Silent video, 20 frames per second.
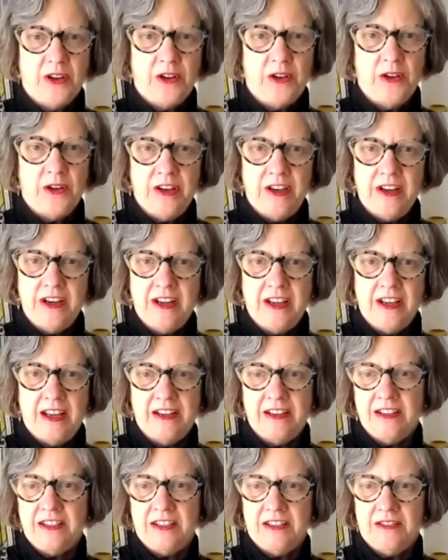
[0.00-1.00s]
good
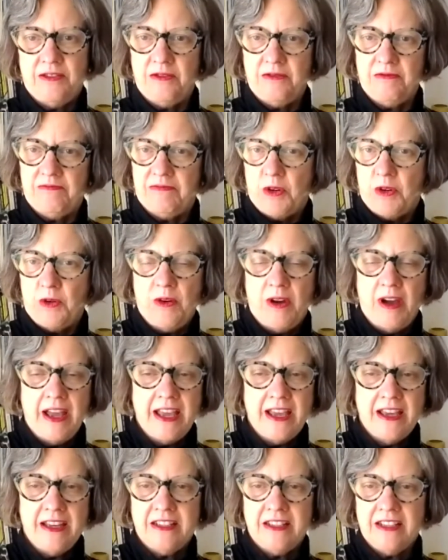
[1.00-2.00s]
and
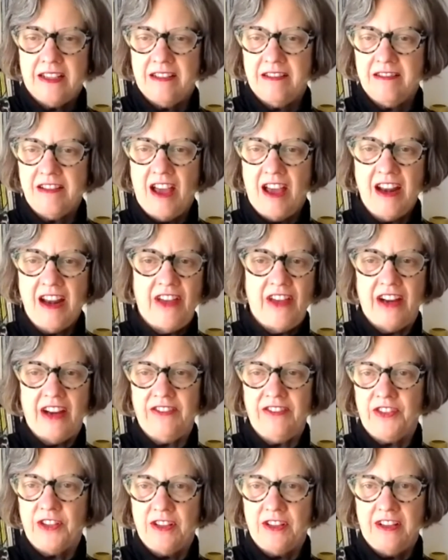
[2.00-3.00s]
quiet and
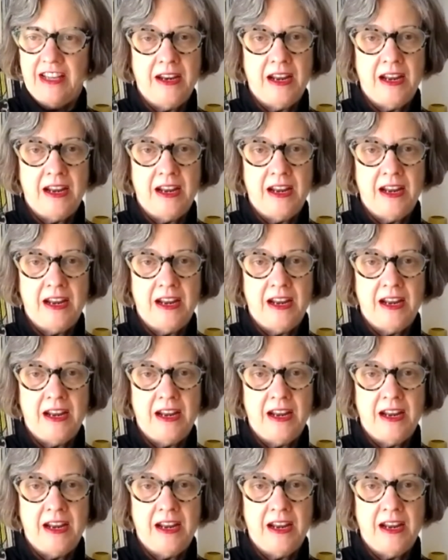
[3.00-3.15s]
uneventful.